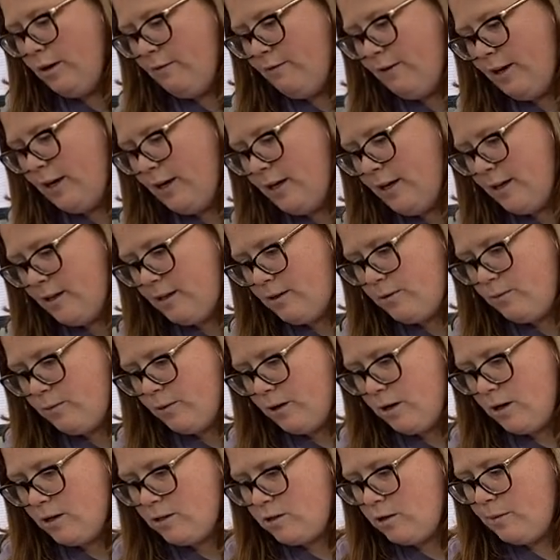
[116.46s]
vans
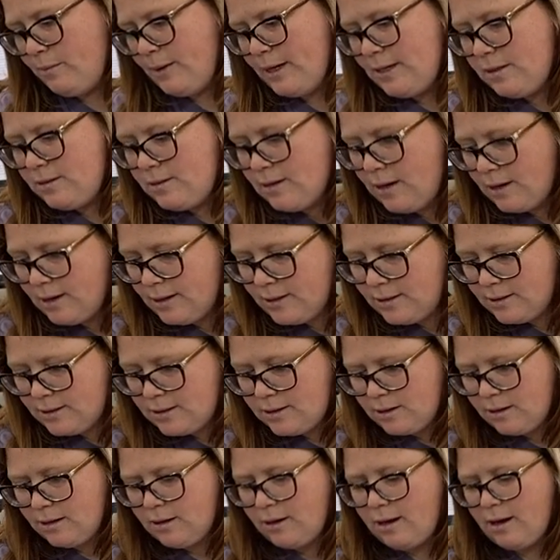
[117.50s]
were also my son's.
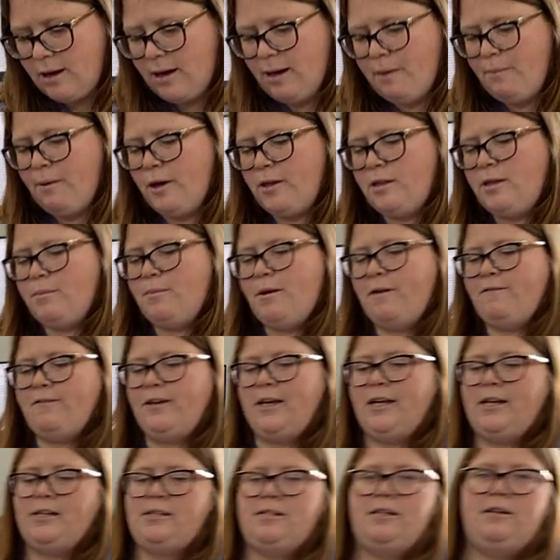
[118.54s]
I bought them off
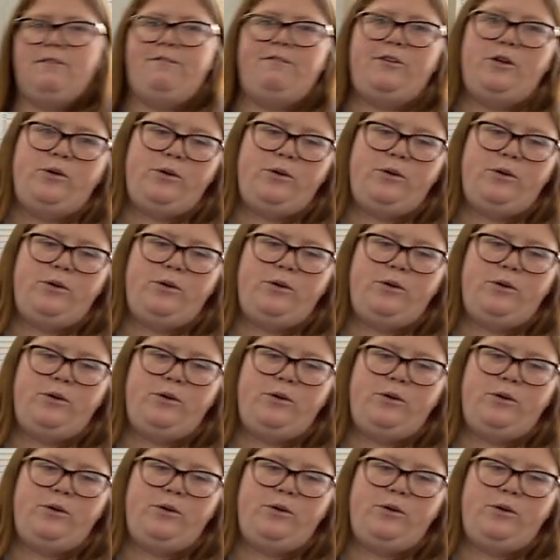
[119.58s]
Kidizen a few